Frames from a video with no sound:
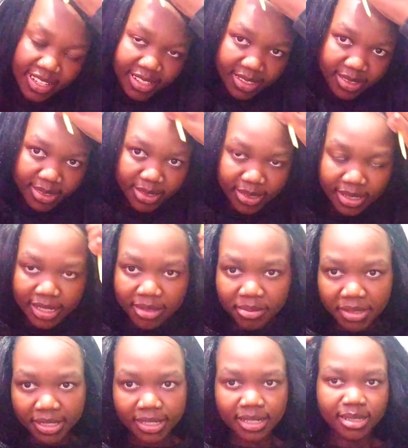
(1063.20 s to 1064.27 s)
So let
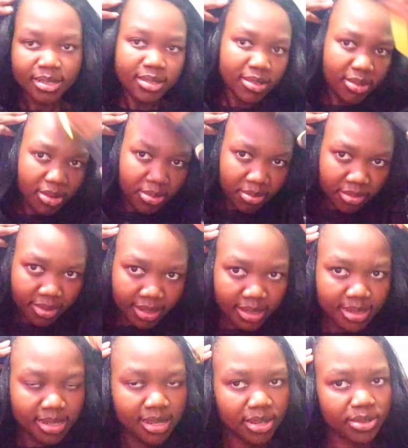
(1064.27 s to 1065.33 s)
me just comb
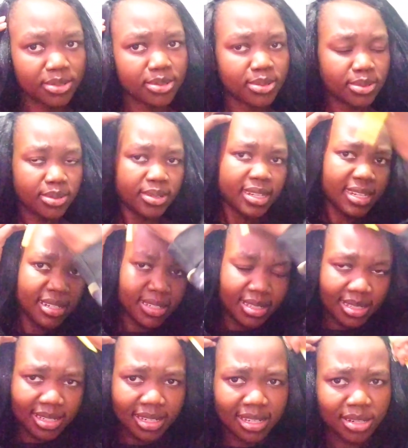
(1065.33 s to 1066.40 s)
this out so you can
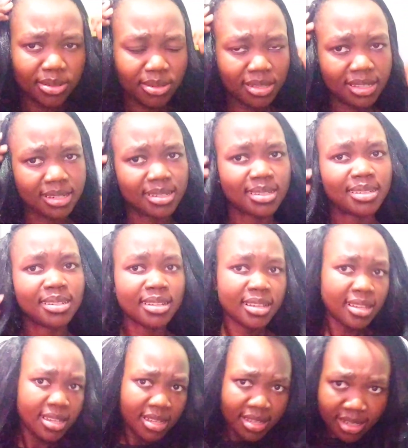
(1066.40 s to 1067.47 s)
see how this
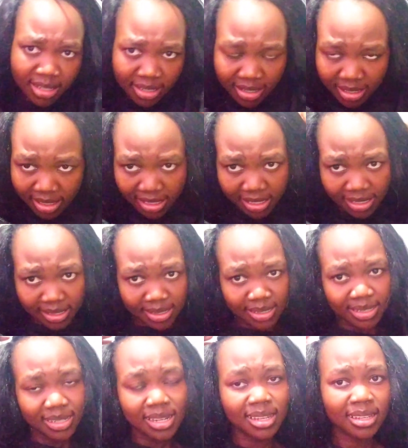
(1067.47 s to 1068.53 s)

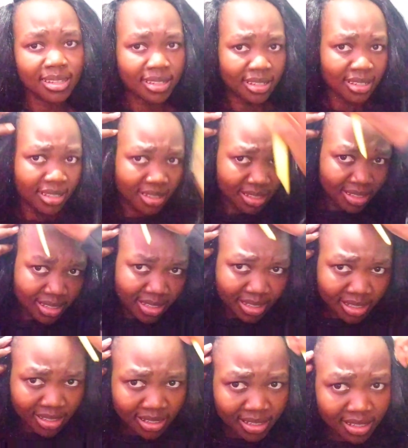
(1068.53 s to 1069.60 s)
is
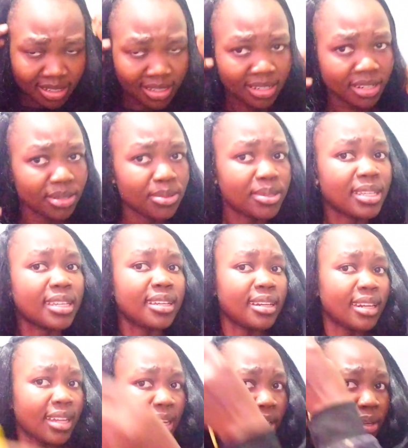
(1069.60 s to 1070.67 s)
looking
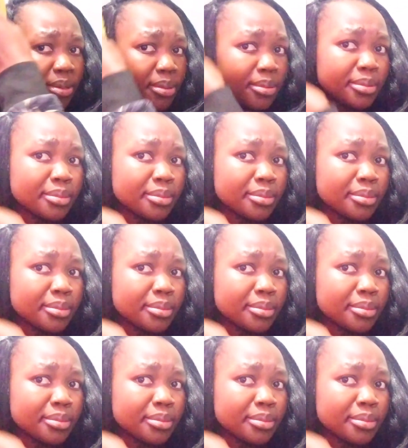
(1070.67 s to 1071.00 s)
now.